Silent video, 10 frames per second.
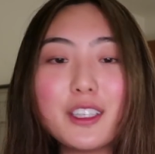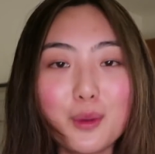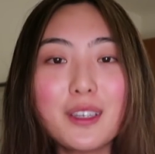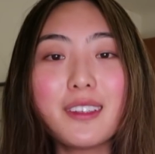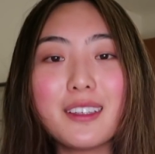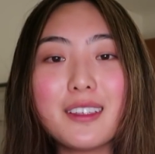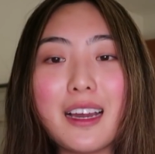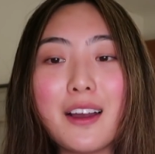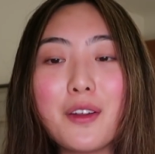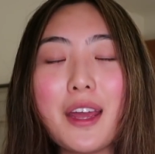just want to sit
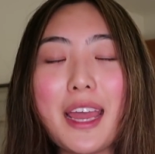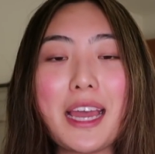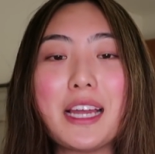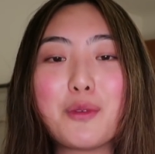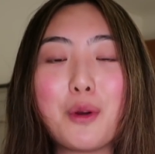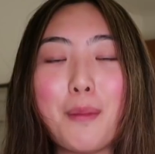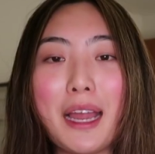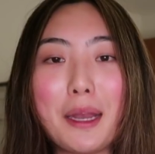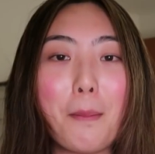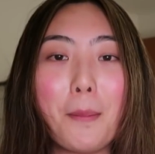down and
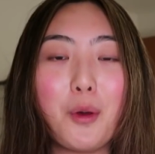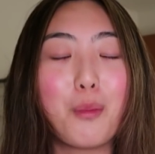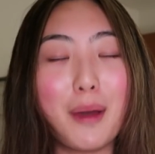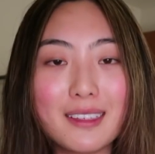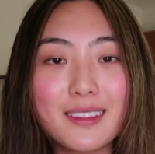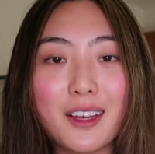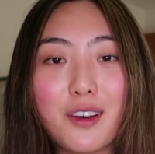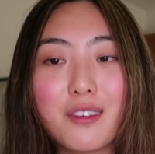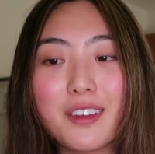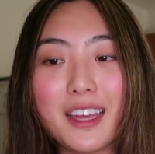remind both
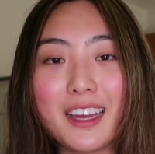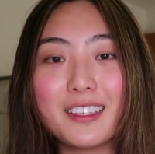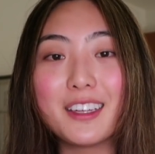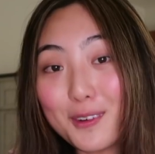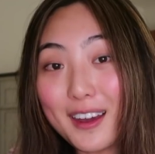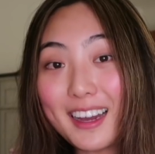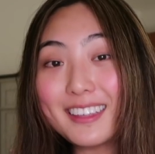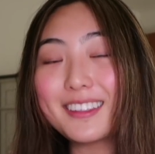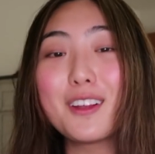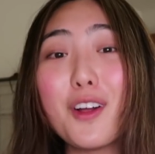myself and you
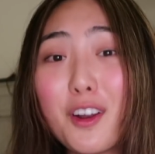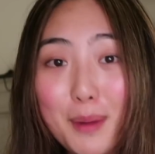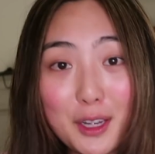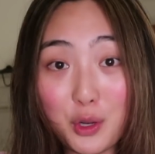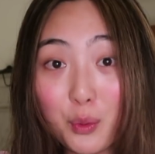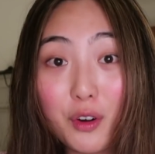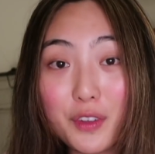guys and a lot of my newer